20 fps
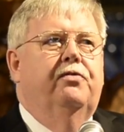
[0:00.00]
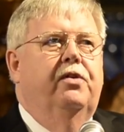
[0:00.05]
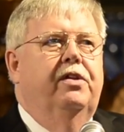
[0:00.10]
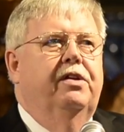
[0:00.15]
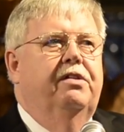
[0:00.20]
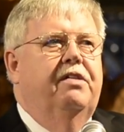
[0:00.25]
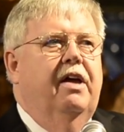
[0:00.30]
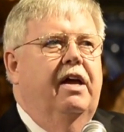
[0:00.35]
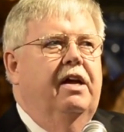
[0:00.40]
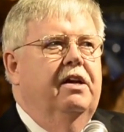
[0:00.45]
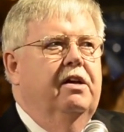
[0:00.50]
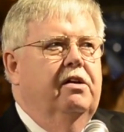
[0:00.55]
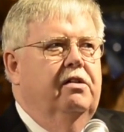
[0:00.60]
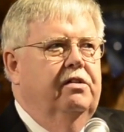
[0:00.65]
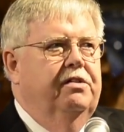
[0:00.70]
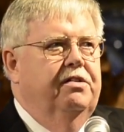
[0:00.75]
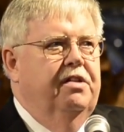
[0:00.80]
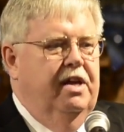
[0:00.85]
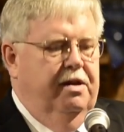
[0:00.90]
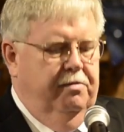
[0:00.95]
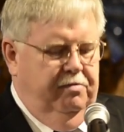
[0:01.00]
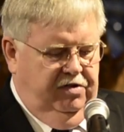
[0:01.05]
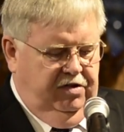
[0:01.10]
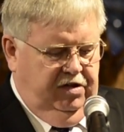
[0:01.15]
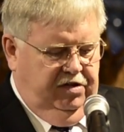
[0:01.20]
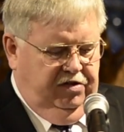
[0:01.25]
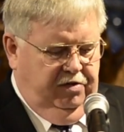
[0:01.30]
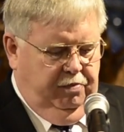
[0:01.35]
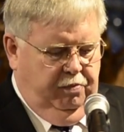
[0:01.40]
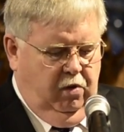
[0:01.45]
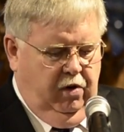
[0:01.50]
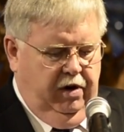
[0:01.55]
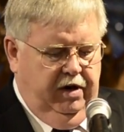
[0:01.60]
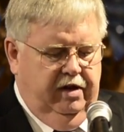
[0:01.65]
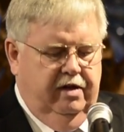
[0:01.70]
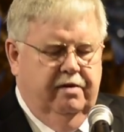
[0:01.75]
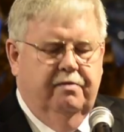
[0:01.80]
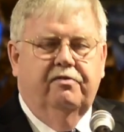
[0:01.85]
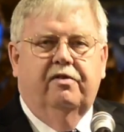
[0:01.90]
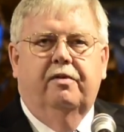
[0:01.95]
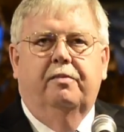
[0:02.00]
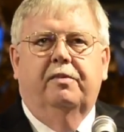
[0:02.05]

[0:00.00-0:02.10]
for the technical teams that supported them